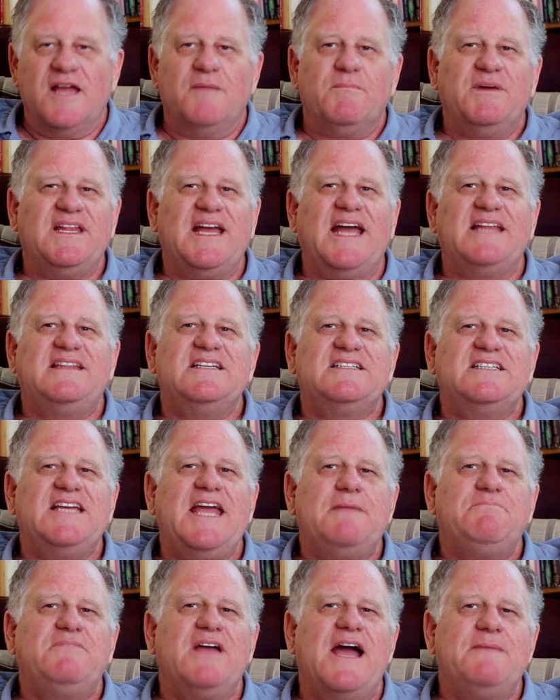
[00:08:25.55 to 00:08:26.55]
But at the
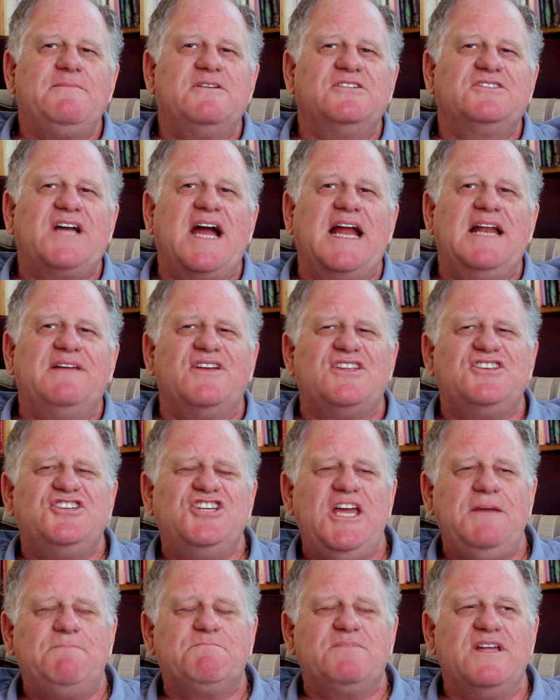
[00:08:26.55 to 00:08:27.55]
same time, there's kind of a
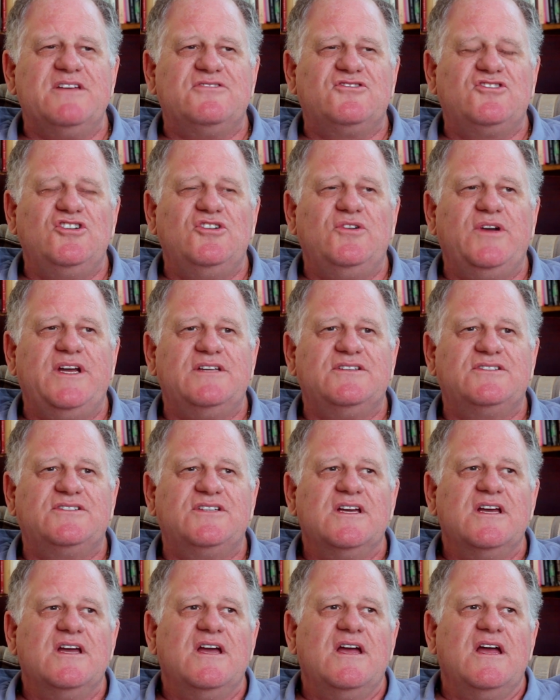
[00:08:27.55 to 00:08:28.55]
cheapness to
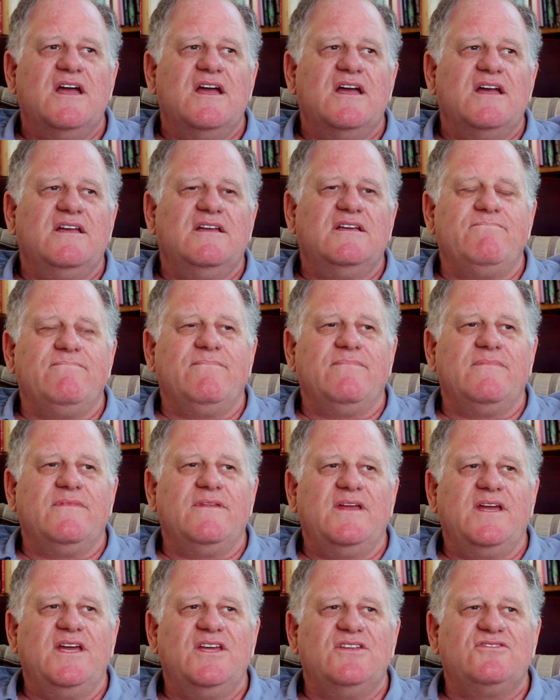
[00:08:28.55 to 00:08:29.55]

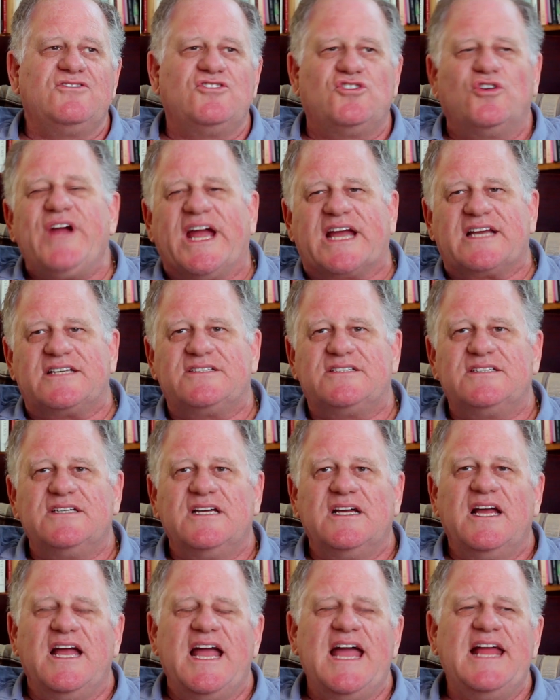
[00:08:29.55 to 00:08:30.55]
his tricks.
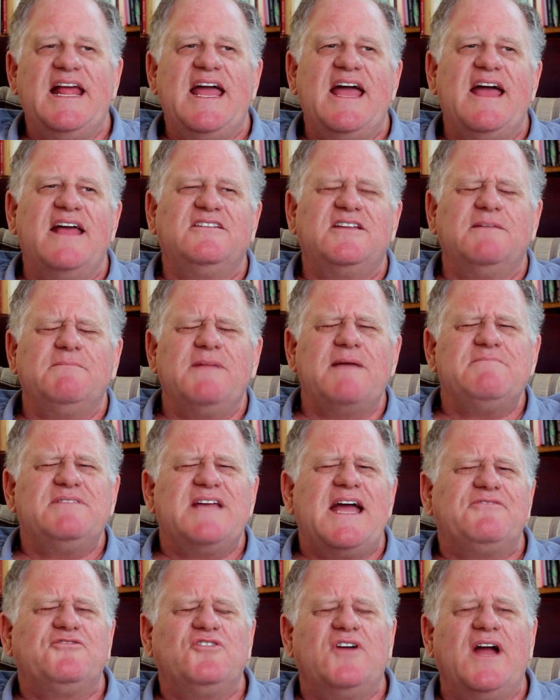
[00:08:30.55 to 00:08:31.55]
And sometimes
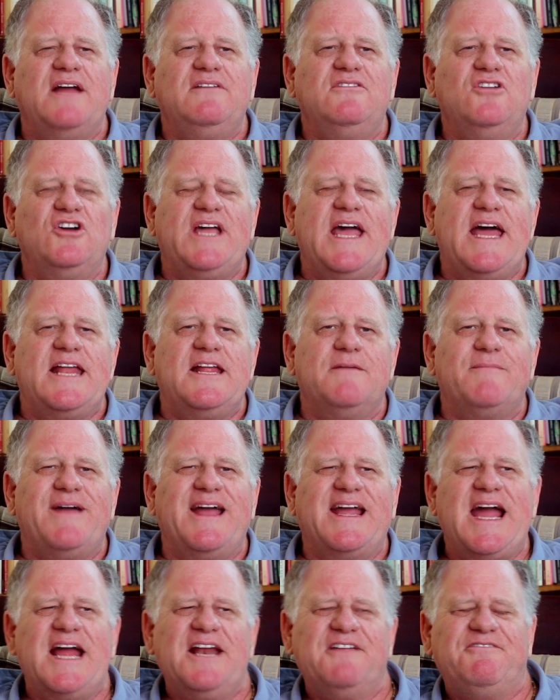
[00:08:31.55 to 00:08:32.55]
after I look at him,
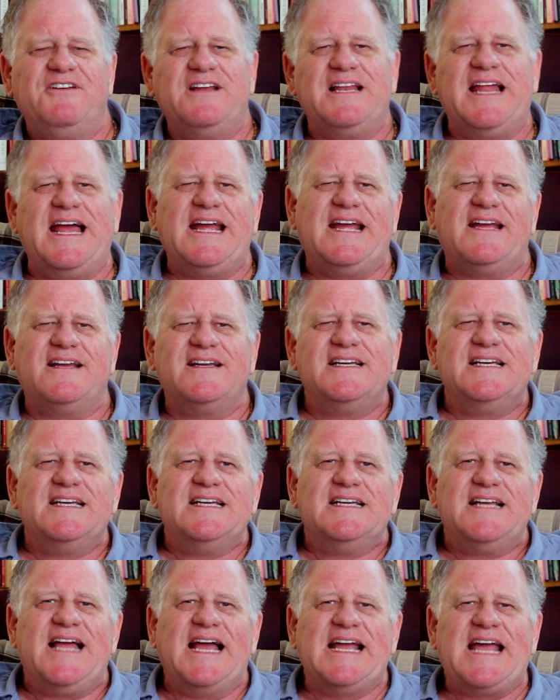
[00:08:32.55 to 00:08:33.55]
I kind of feel like
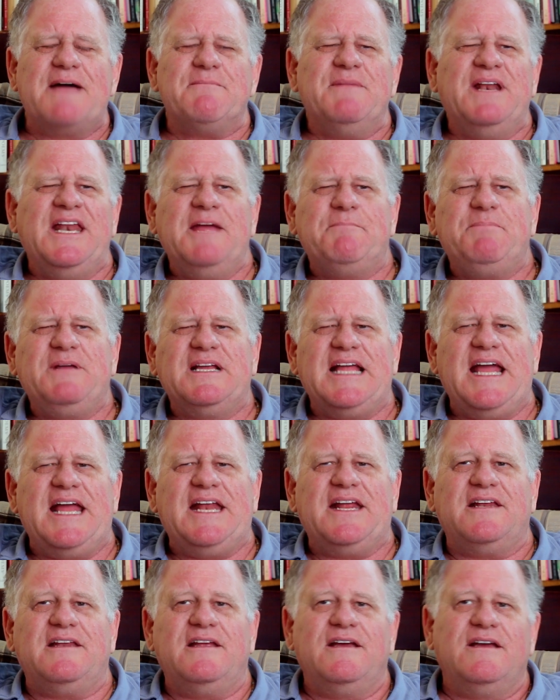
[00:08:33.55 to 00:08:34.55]
I got
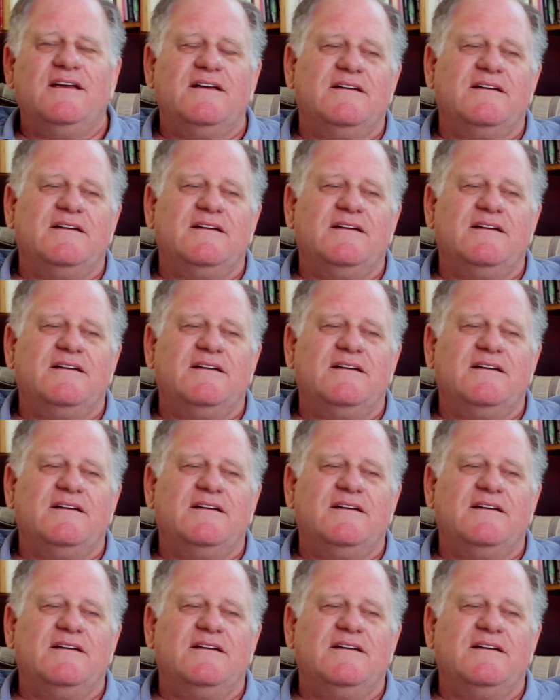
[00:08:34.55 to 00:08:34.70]
manipulated.